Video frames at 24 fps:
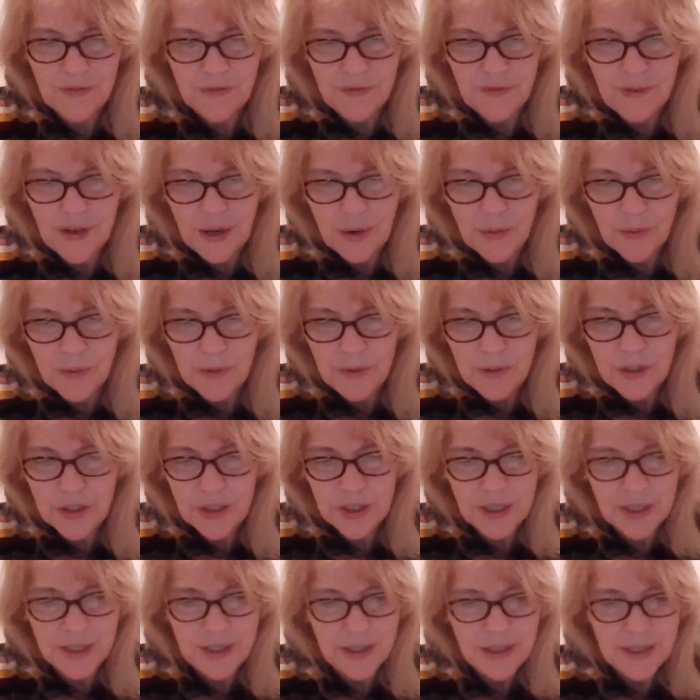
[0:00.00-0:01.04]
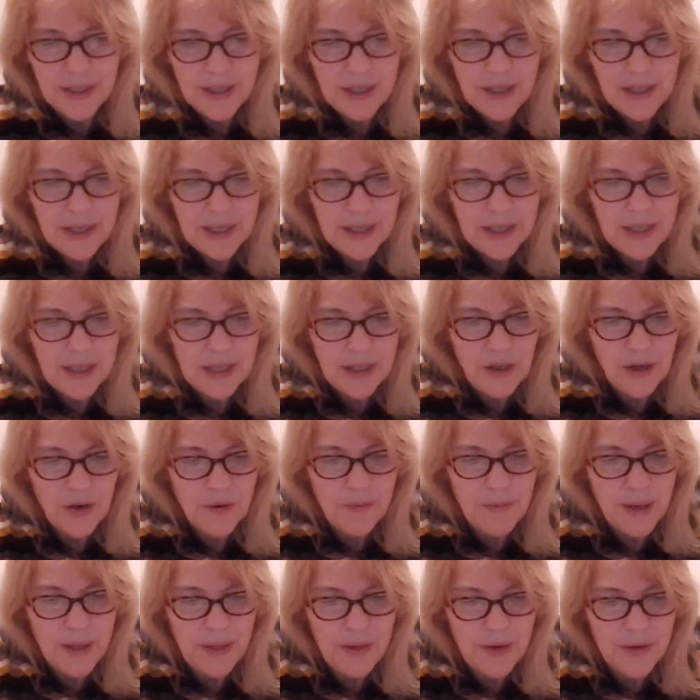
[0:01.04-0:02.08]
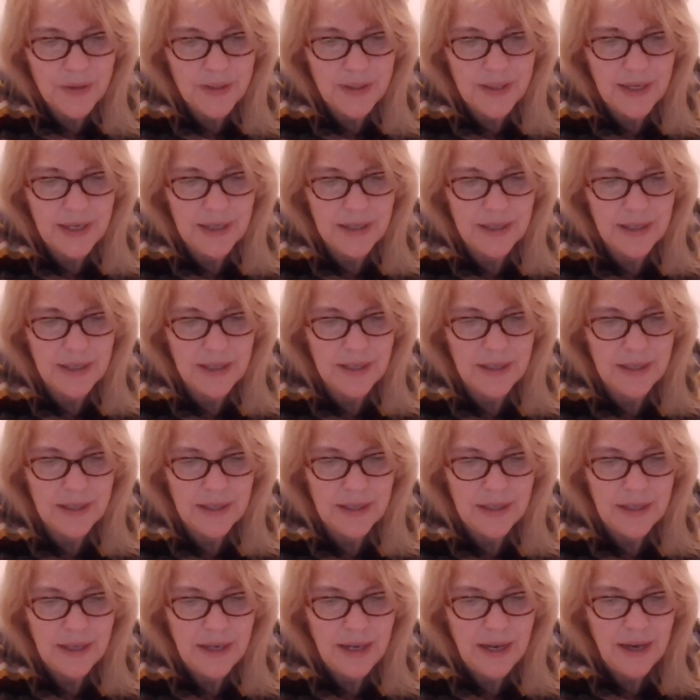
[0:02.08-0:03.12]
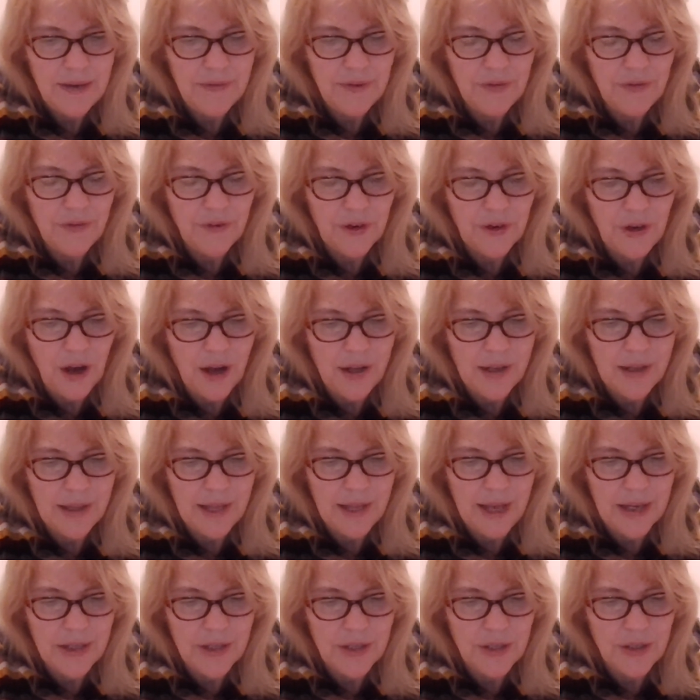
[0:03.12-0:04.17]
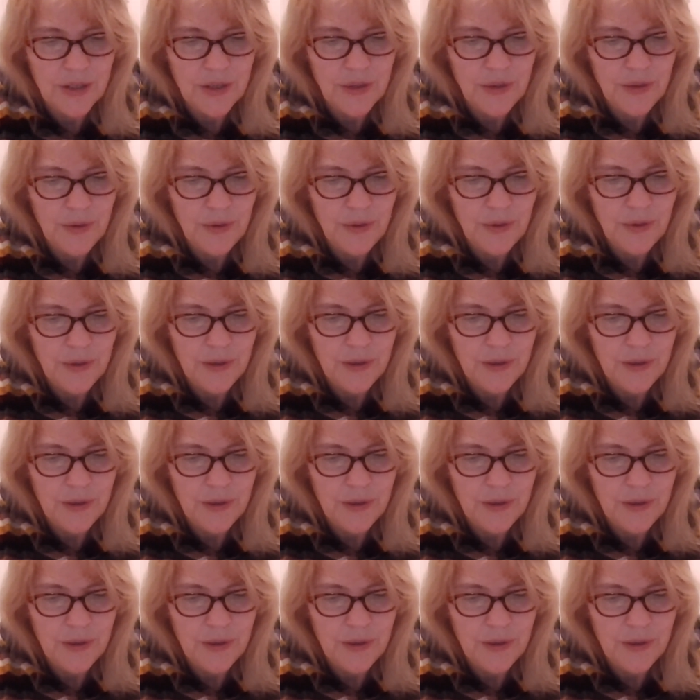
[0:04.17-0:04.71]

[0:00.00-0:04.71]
Varushin. Your mother sent it. Have you forgotten that too?